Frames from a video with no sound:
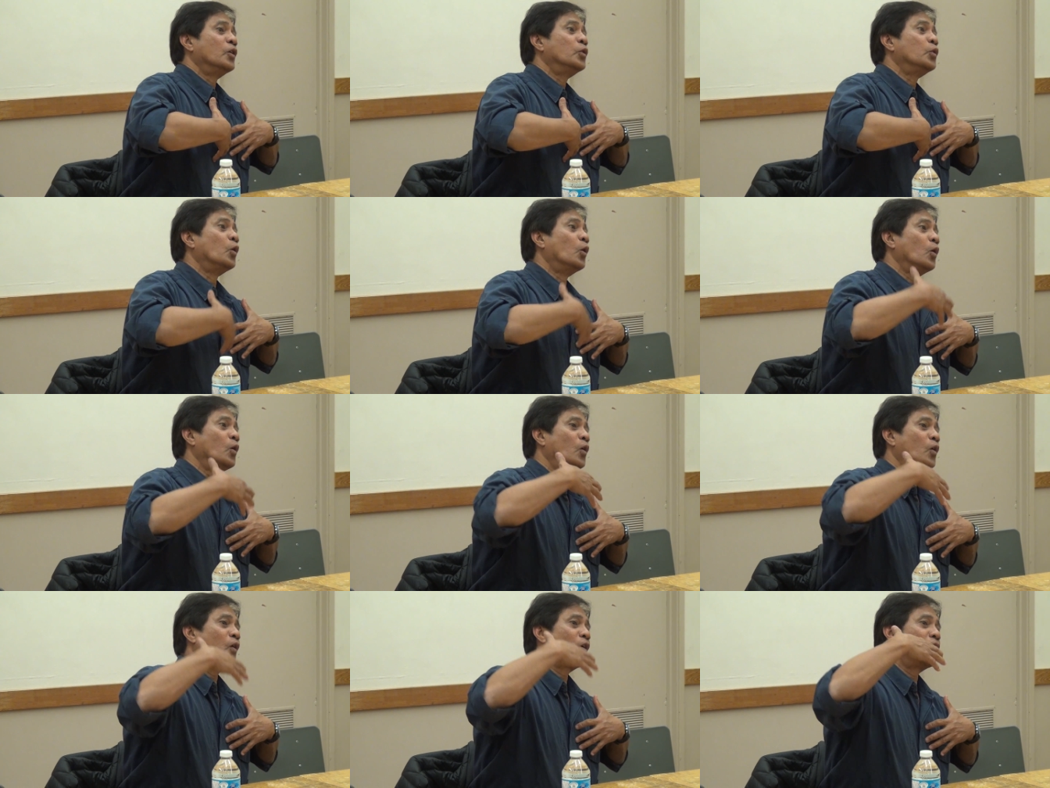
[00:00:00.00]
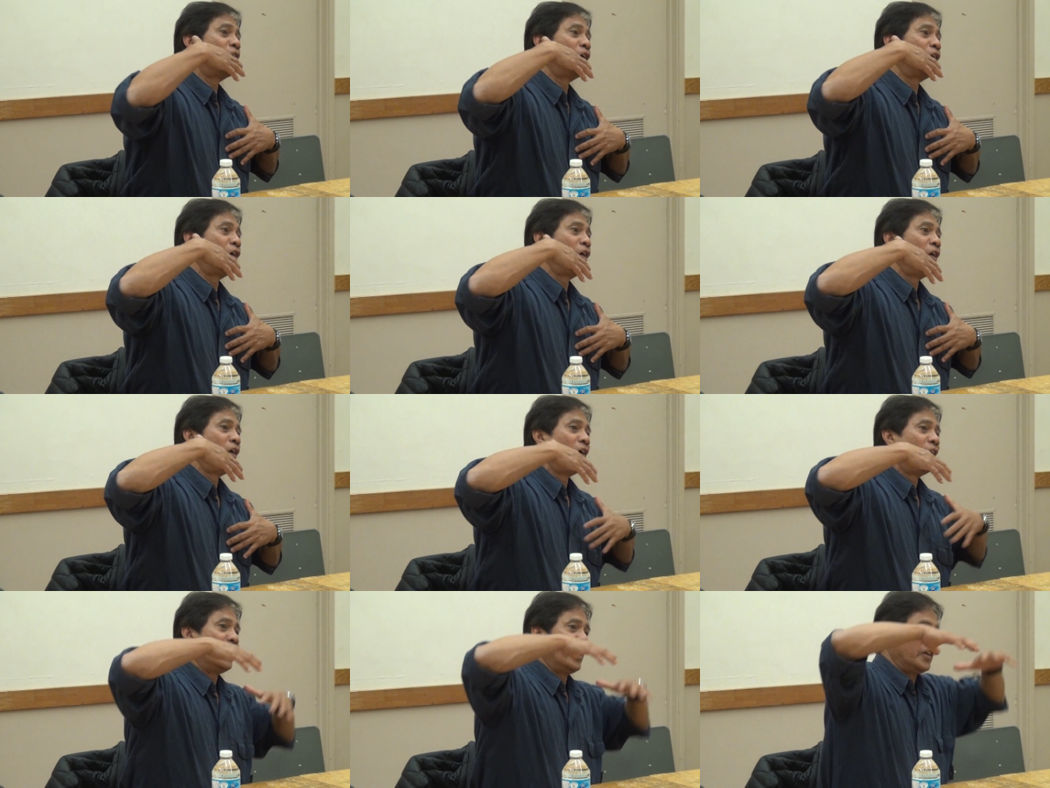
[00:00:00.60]
no
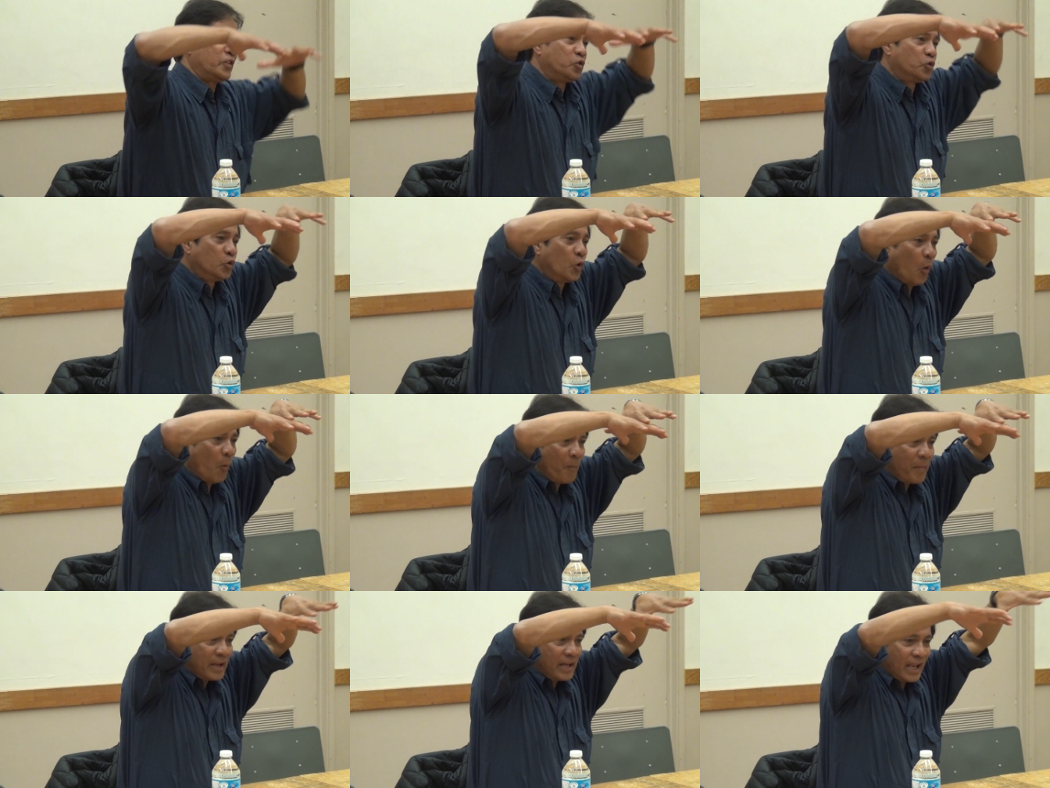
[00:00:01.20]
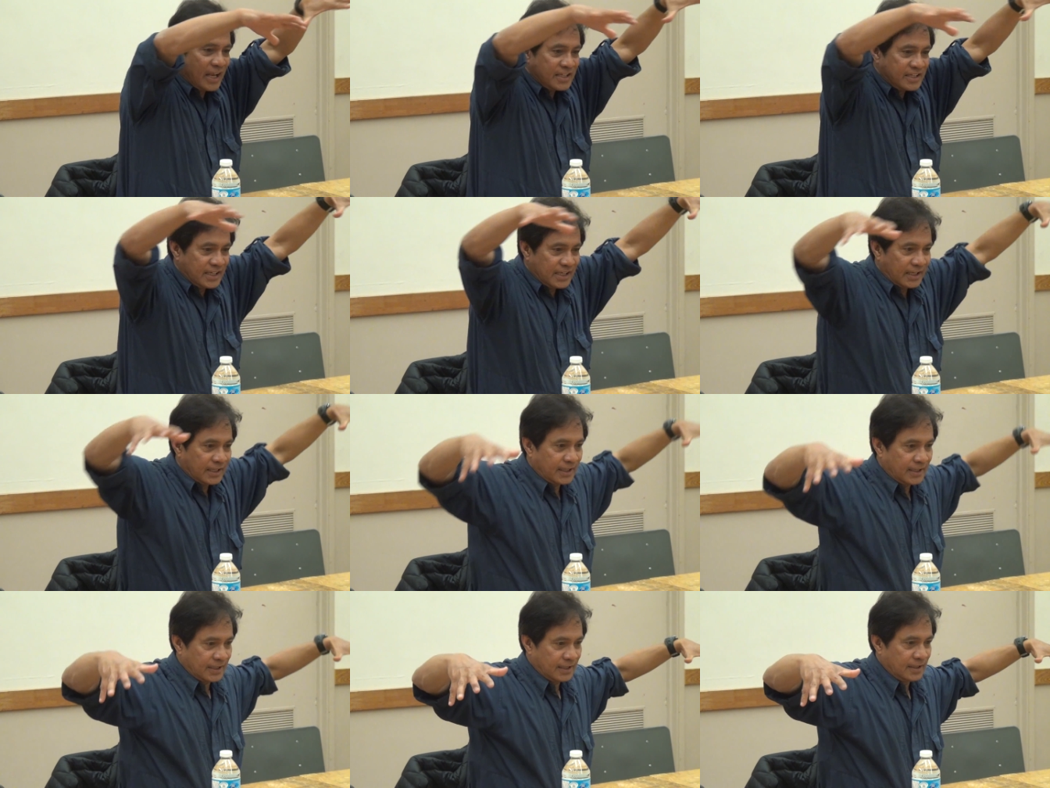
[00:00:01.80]
longer a
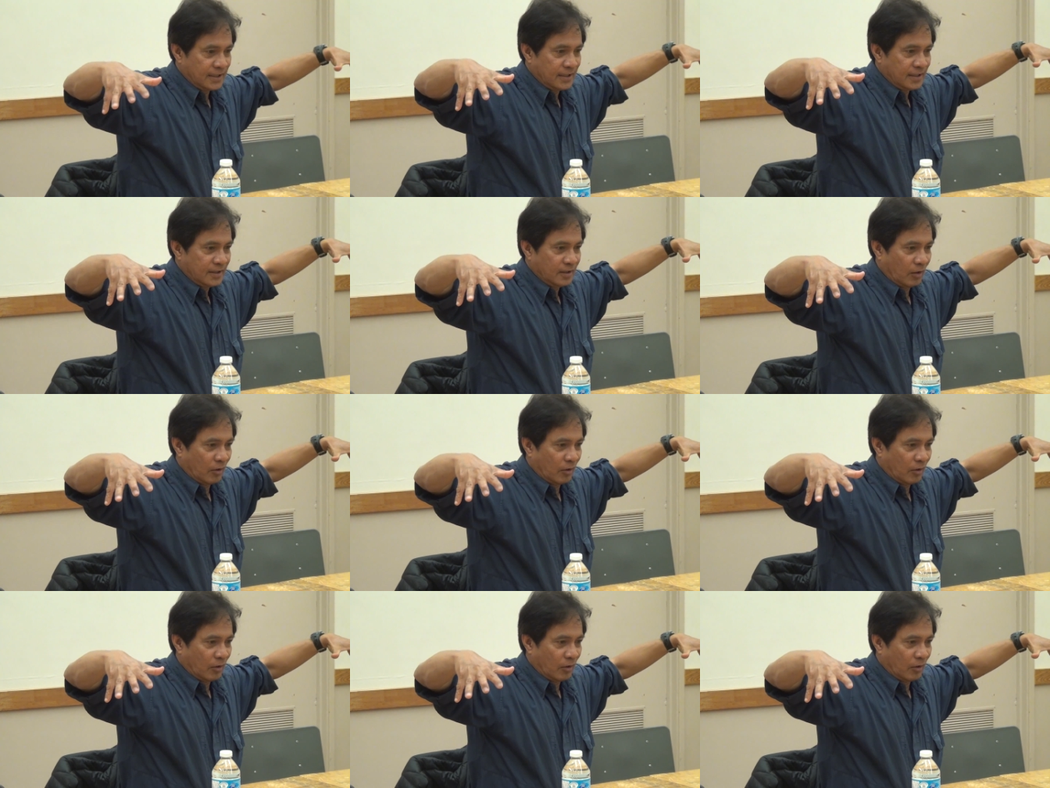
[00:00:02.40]
dominating,